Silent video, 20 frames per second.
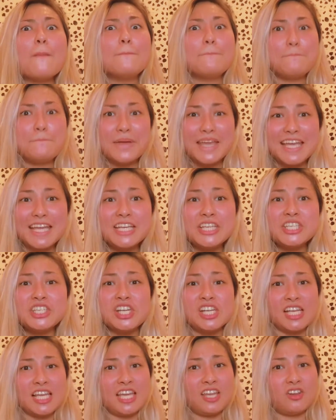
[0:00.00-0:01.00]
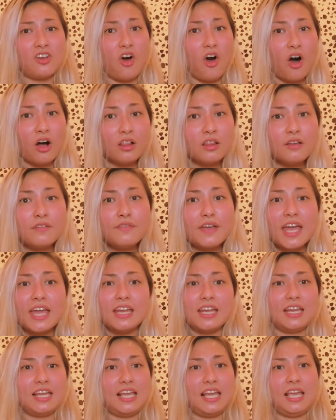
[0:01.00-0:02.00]
binge and eat all of it
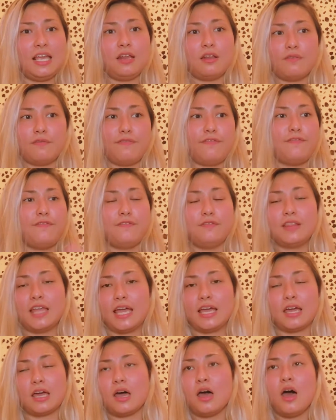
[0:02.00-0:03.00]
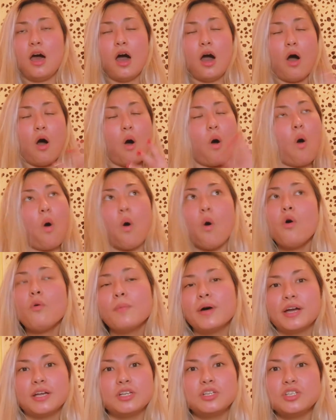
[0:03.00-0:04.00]
and eat like a whole
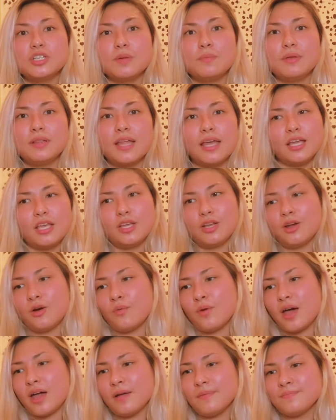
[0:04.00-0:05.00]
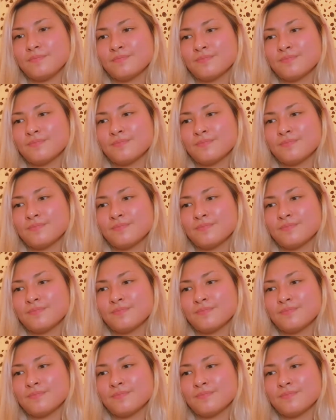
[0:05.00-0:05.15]
bunch and be like, you know what?